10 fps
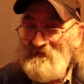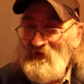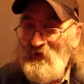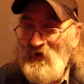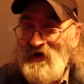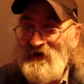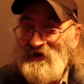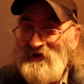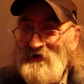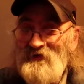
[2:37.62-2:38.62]
Why
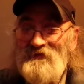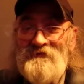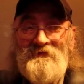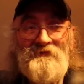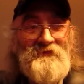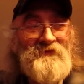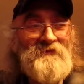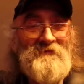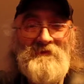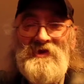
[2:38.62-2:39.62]
they don't,
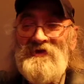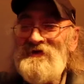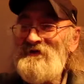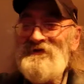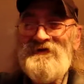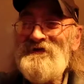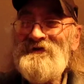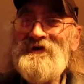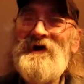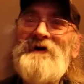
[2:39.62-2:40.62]

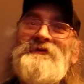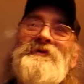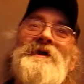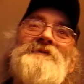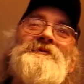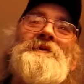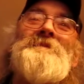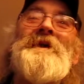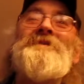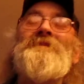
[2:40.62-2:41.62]
yeah, it's nutso,
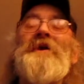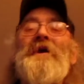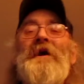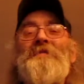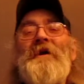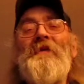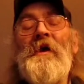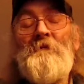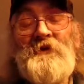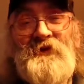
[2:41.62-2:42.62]
man. About,
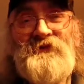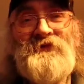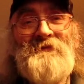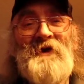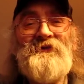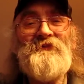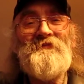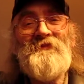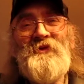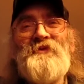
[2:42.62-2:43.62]
but this is my
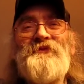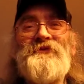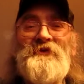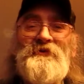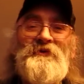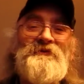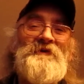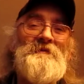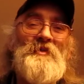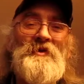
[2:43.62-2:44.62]
new series
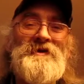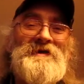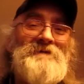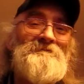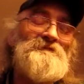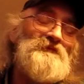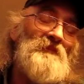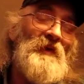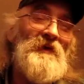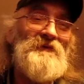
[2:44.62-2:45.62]
I'm working on.
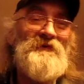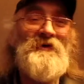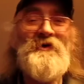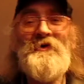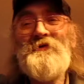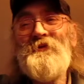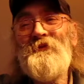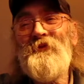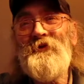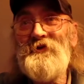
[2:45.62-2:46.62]
So
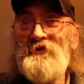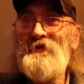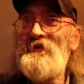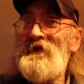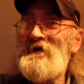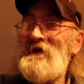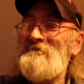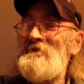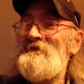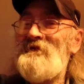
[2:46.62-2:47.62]
for you that
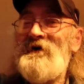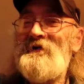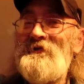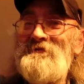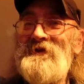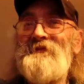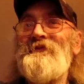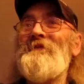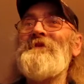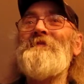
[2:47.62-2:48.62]
have been following me
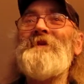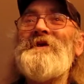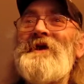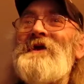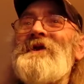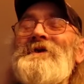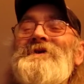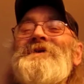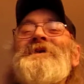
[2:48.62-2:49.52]
from the beginning,